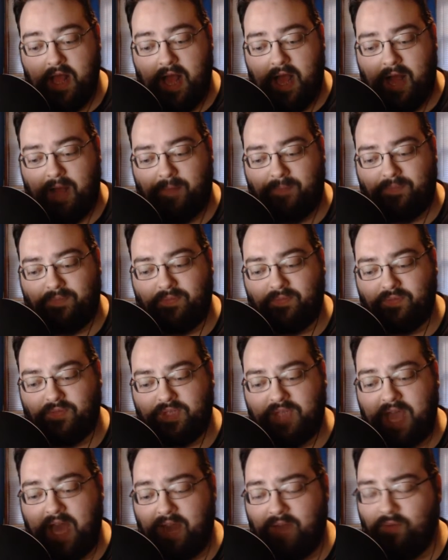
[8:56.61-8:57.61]

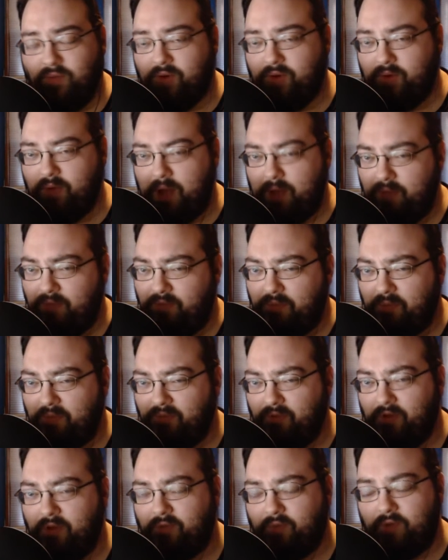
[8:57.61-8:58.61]
Was kind of I would have
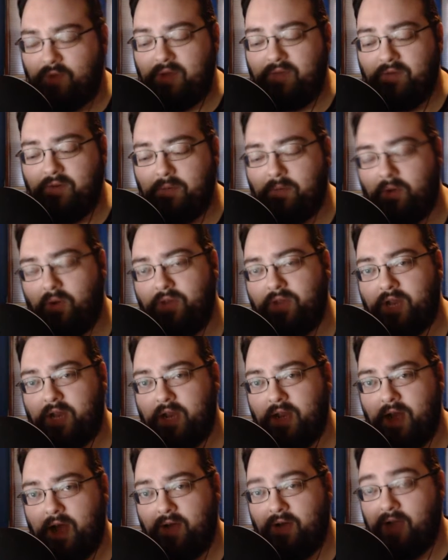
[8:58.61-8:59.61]
preferred River more than
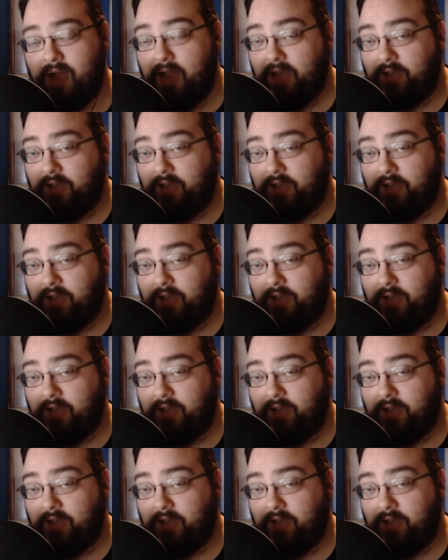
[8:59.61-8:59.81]
Inara.